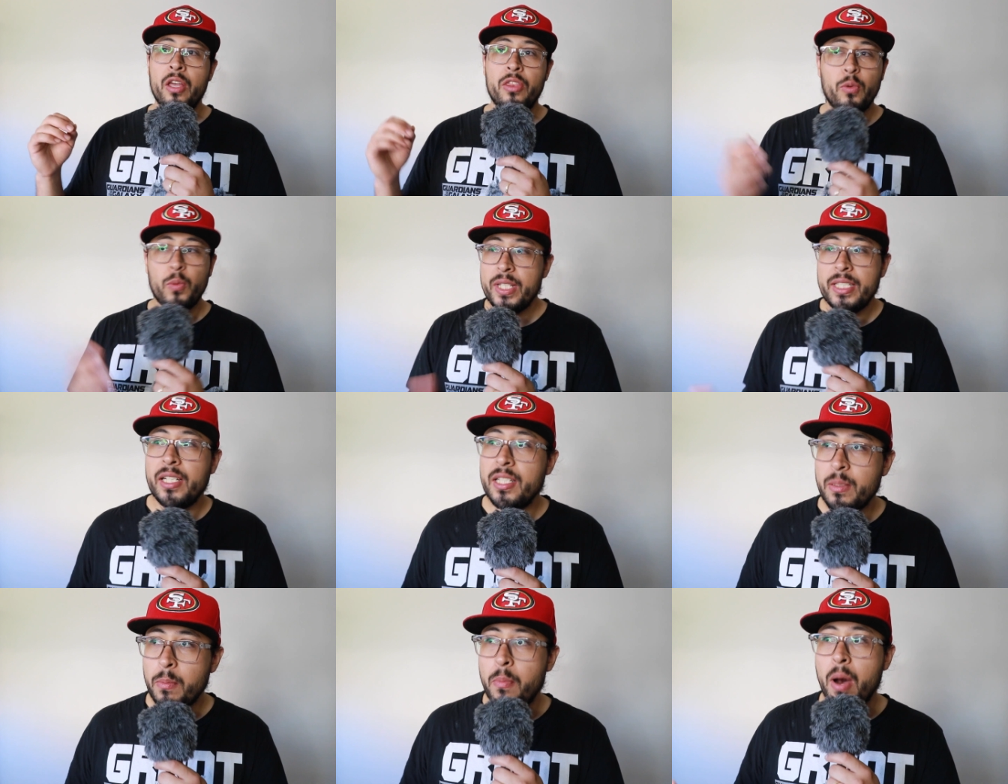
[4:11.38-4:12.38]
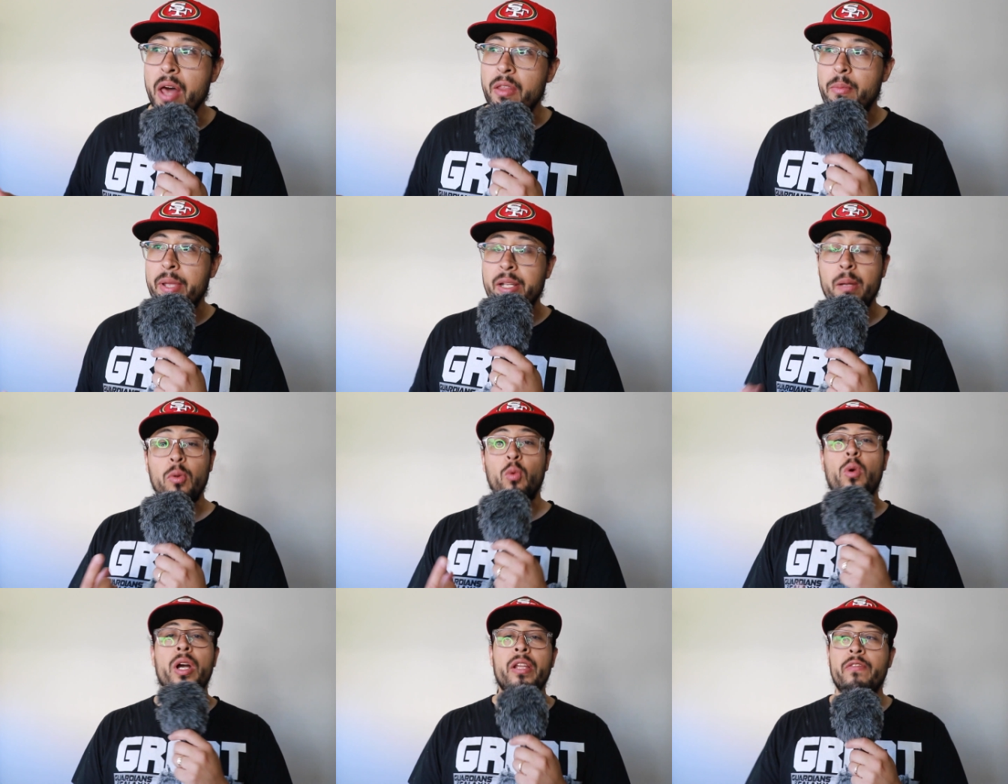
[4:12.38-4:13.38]
The reason it doesn't bother me, number
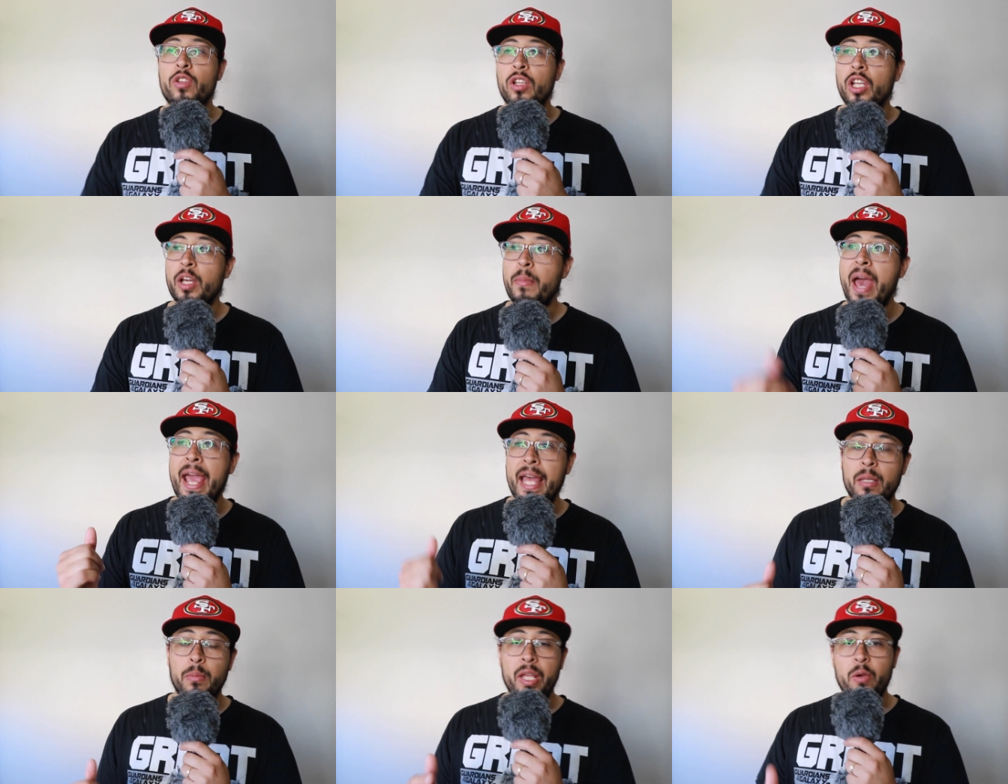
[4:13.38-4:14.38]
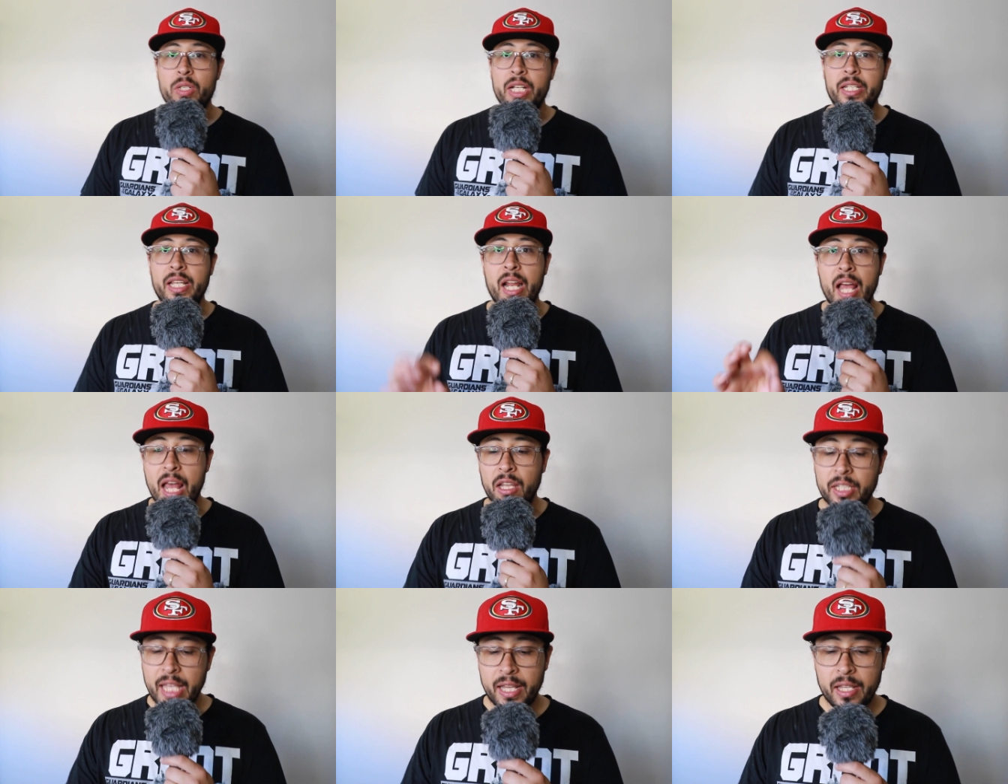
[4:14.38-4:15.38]
one, if you look back at the play, which I did,
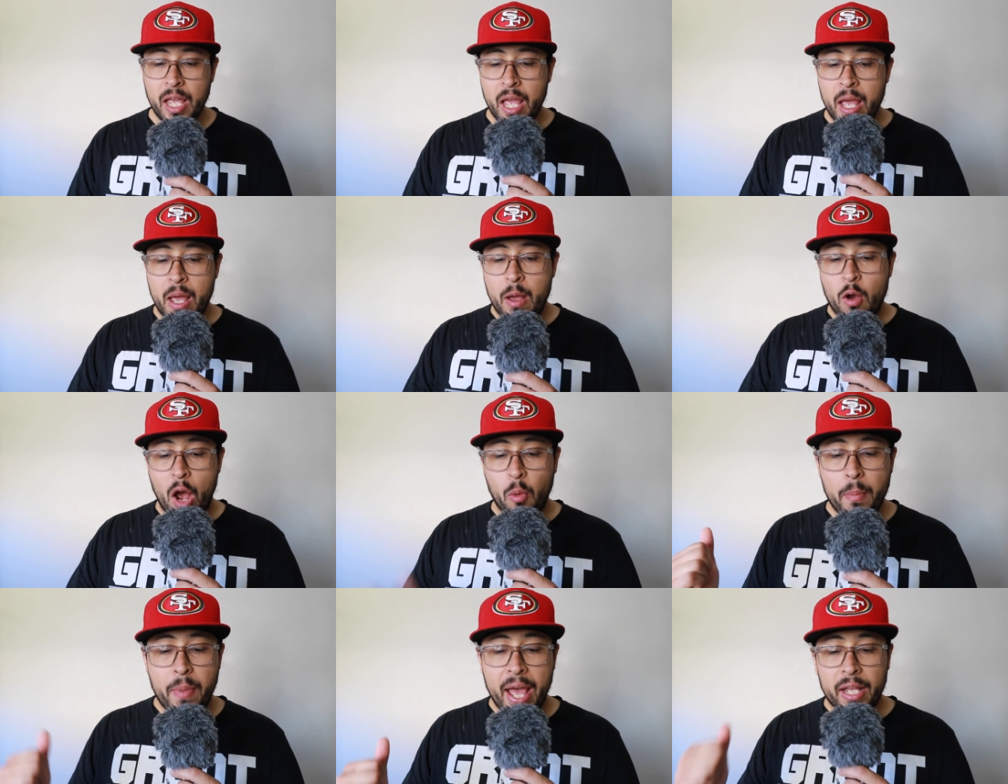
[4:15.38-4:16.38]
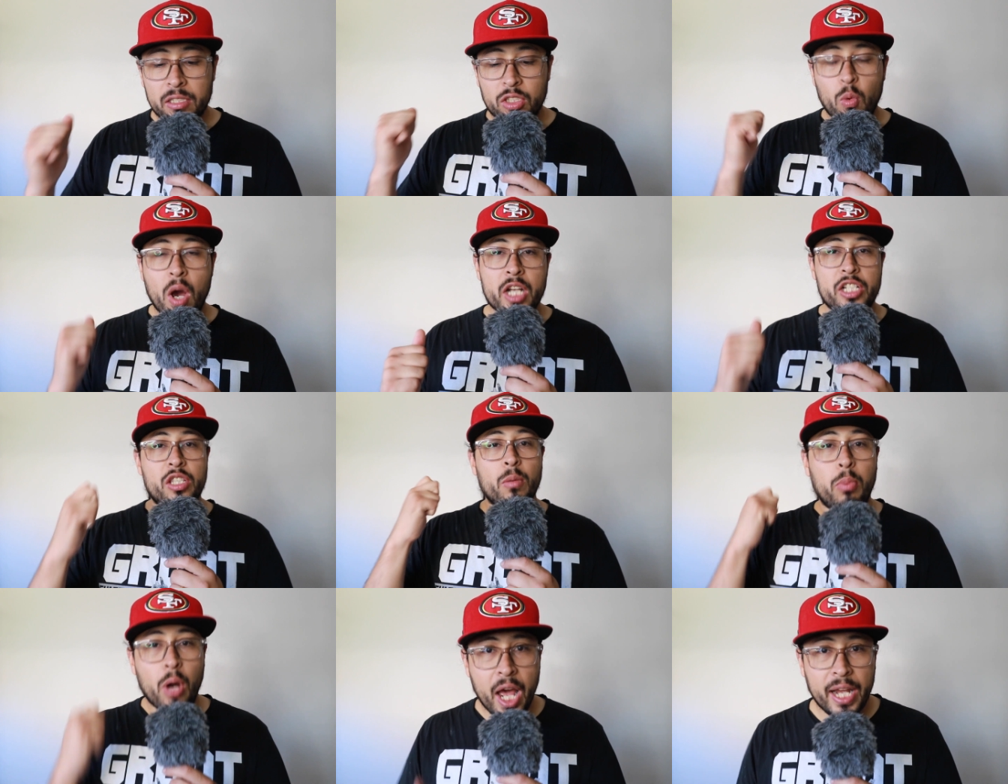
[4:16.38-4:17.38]
I went back to watch the
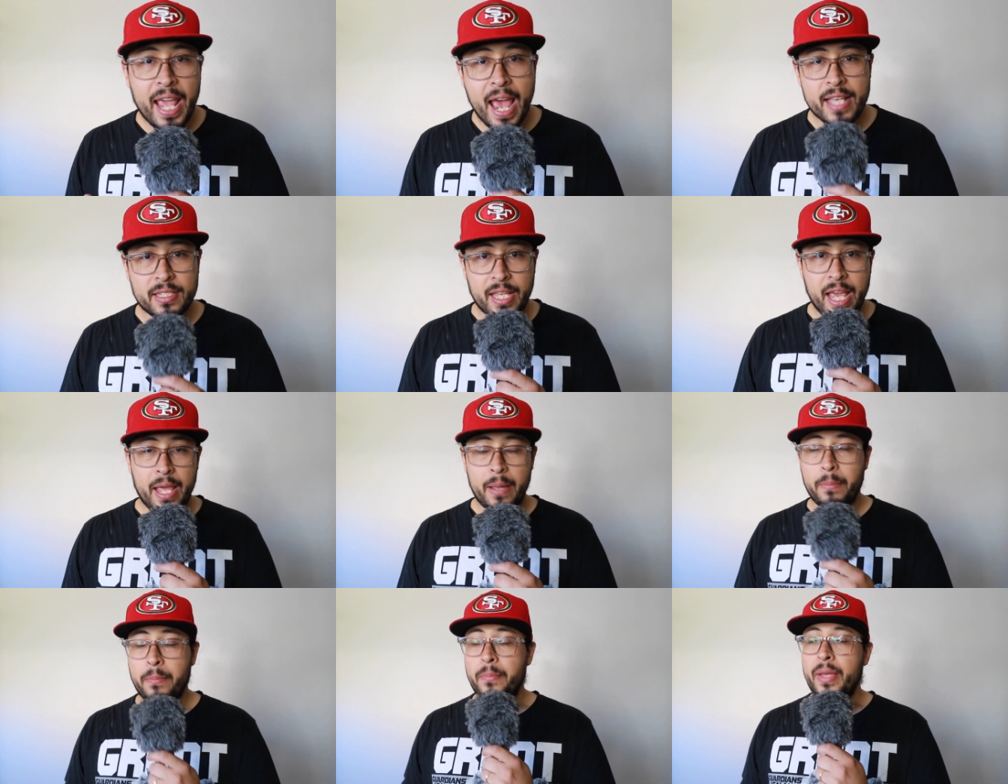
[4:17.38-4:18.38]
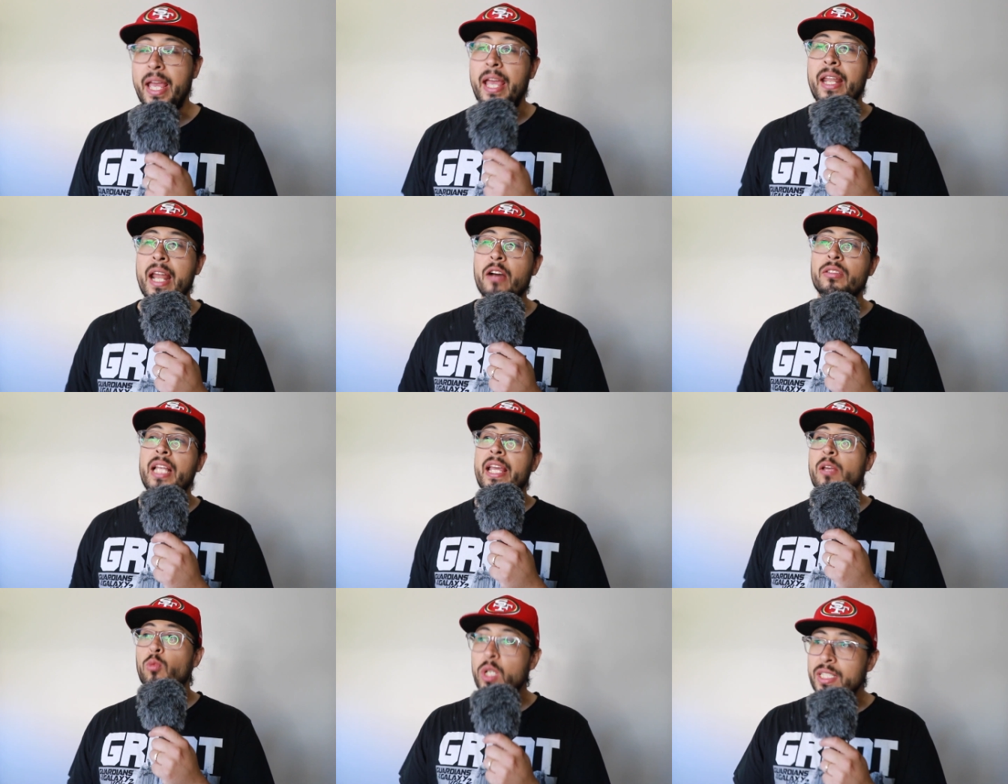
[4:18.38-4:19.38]
broadcast game, and I was
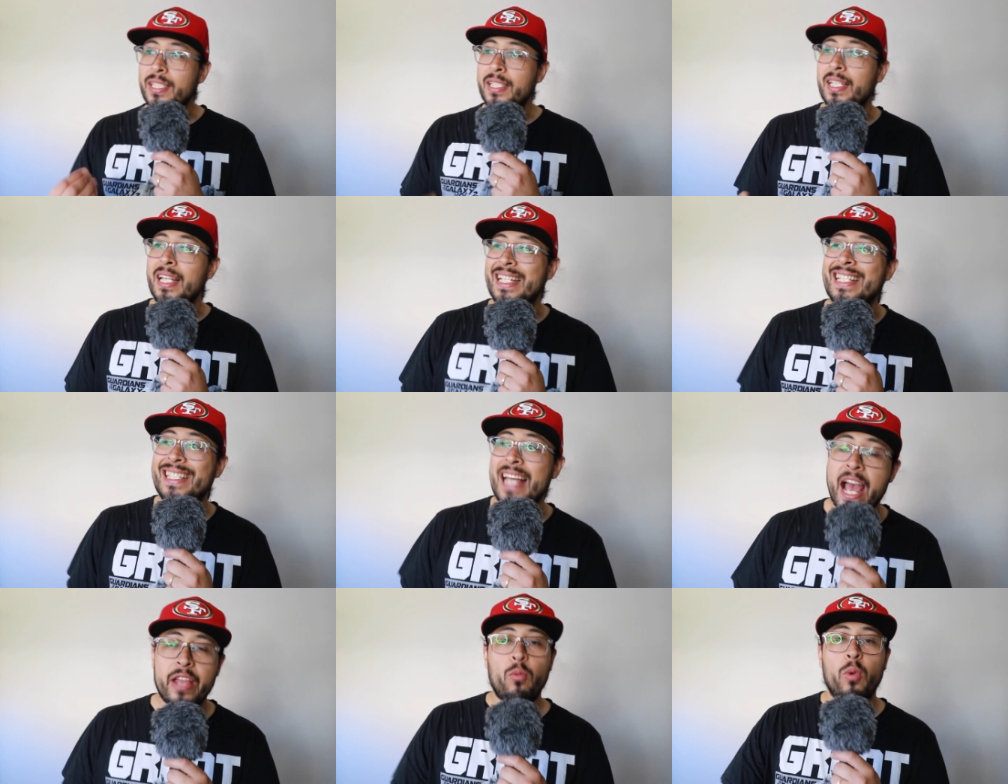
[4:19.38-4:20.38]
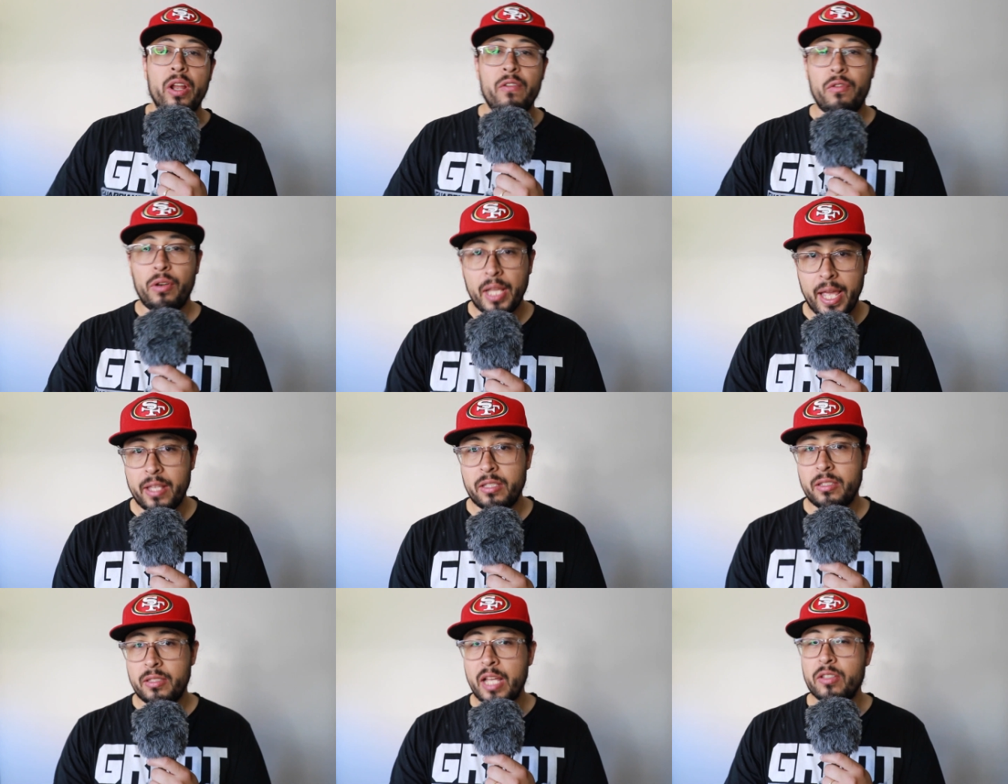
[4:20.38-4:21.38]
like, was this a designed run for Lance?
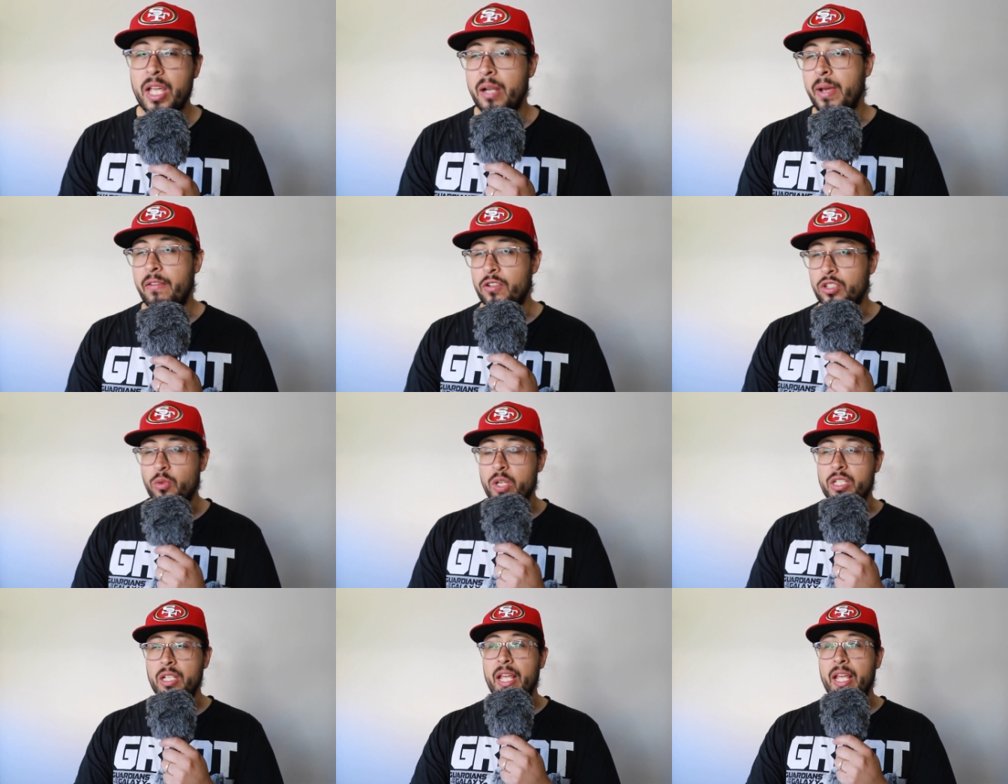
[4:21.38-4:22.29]
That was kind of my first question.